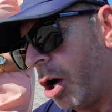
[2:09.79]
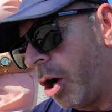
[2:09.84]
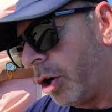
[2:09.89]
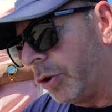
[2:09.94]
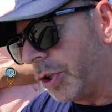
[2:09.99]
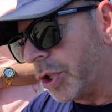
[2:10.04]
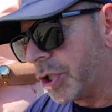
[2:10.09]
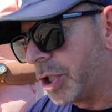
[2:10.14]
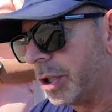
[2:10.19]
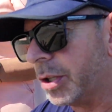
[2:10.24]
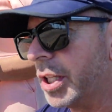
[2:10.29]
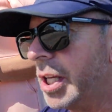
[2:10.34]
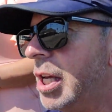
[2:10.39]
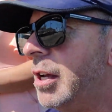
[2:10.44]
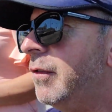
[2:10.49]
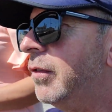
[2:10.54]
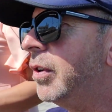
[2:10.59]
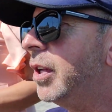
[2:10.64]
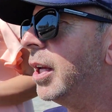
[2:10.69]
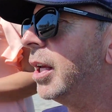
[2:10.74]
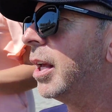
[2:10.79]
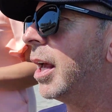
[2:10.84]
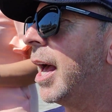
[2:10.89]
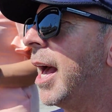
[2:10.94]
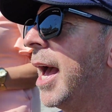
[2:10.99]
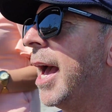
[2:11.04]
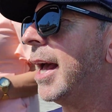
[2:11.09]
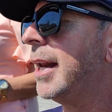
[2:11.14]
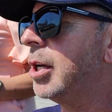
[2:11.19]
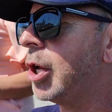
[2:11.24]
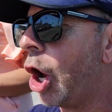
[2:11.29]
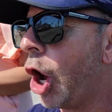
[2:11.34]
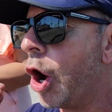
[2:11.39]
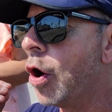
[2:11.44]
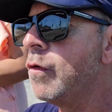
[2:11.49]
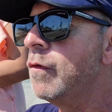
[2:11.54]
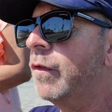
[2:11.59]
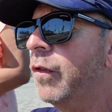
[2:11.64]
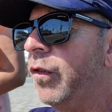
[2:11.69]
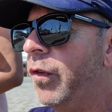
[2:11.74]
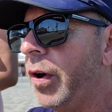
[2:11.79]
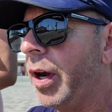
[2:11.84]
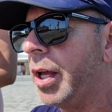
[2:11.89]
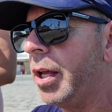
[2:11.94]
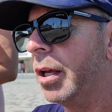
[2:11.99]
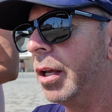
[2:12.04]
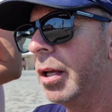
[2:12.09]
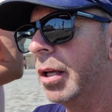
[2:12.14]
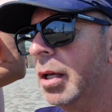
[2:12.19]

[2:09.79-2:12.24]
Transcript: on the Sunday evening, and hopefully